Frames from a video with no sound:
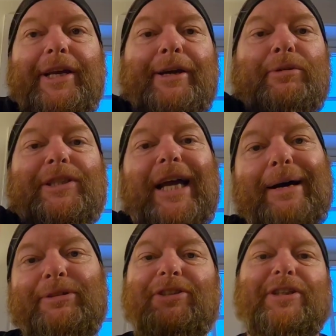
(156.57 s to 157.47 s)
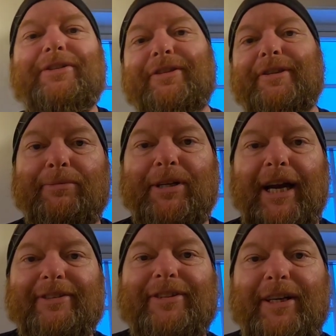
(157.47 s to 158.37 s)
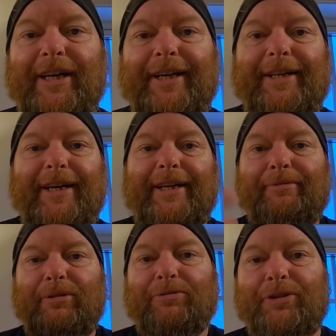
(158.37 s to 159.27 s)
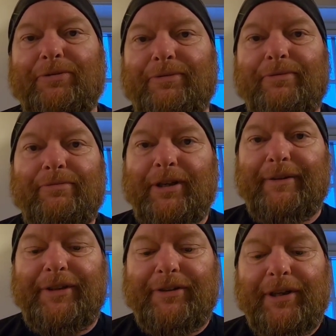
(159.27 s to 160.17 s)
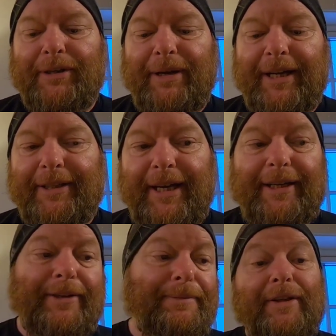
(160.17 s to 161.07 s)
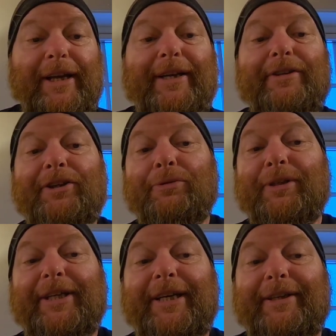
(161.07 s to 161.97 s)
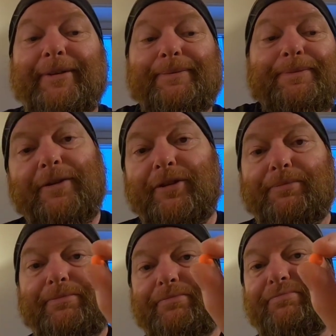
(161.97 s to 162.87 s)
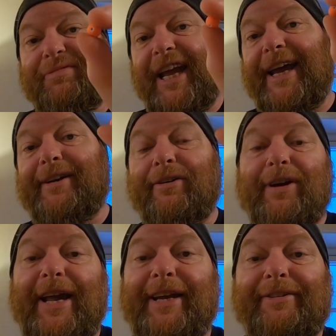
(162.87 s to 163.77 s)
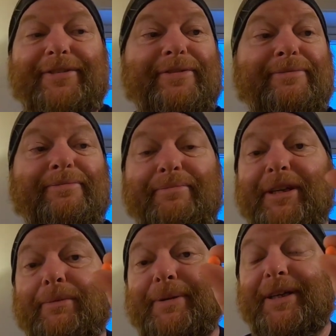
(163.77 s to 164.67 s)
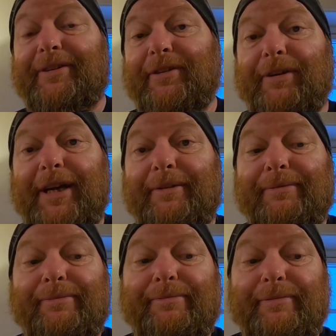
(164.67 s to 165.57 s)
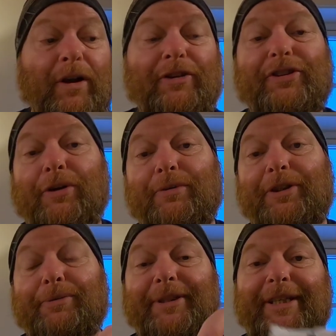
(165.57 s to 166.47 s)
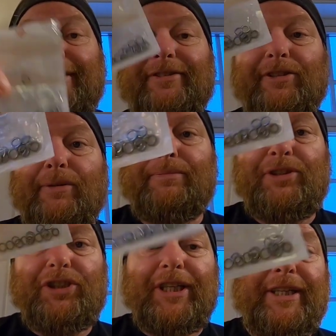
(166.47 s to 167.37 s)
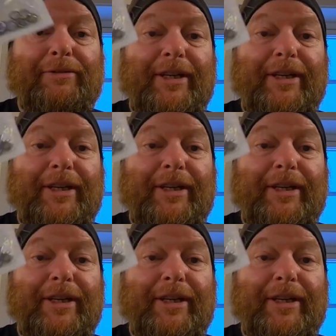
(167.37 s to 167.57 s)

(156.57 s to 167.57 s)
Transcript: it will damage it, it will catch the line, and it will ruin whatever you're trying to make at the end. Then you will need some 10 or 8 mil beads, okay? Also, you will need some jigging